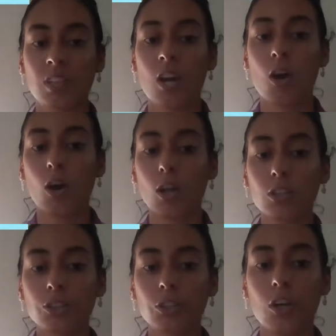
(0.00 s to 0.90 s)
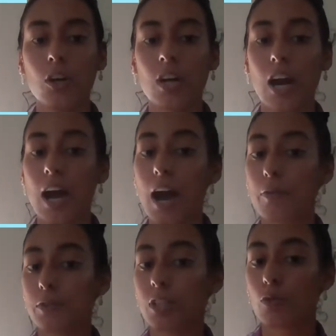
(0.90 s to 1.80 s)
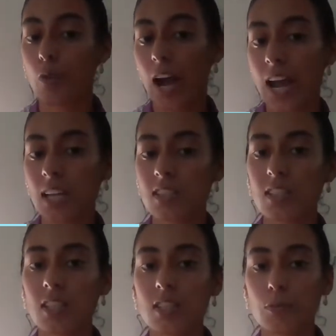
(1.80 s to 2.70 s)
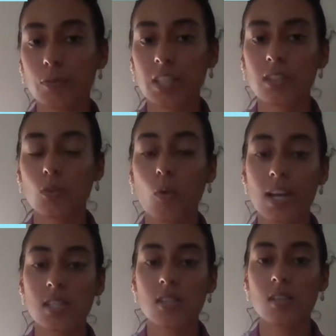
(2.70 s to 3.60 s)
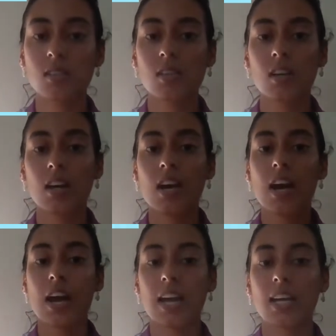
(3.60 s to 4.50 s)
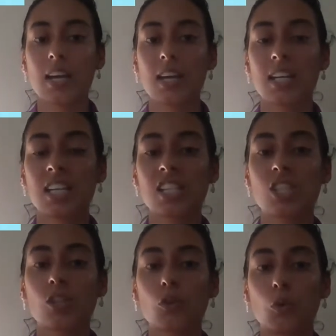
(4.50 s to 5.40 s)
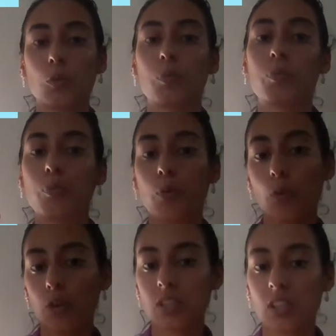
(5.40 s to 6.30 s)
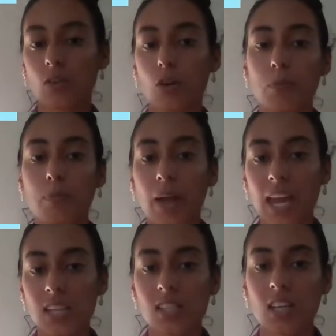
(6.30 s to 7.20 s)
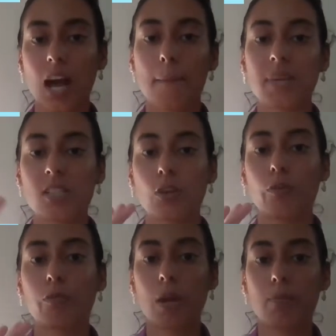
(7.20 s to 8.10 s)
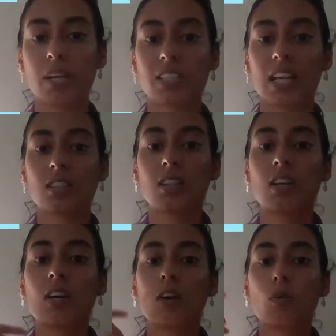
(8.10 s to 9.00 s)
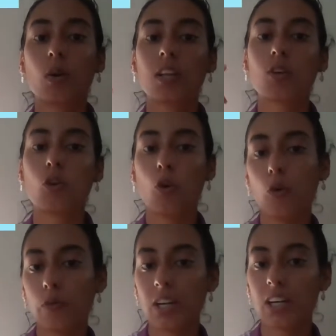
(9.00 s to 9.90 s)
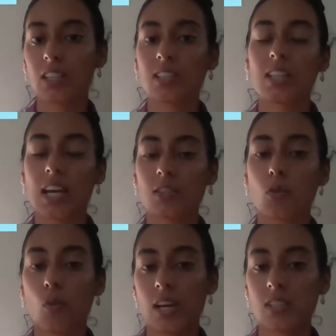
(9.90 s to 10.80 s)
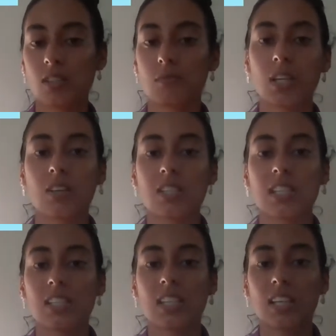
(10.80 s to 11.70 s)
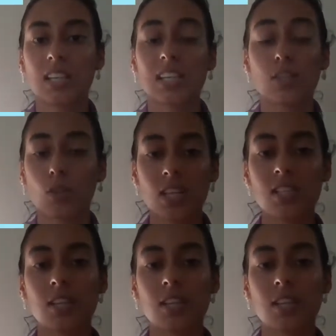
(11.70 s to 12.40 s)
Also, after writing the different questions, he needs to put or paste a piece of paper that will cover that question because the students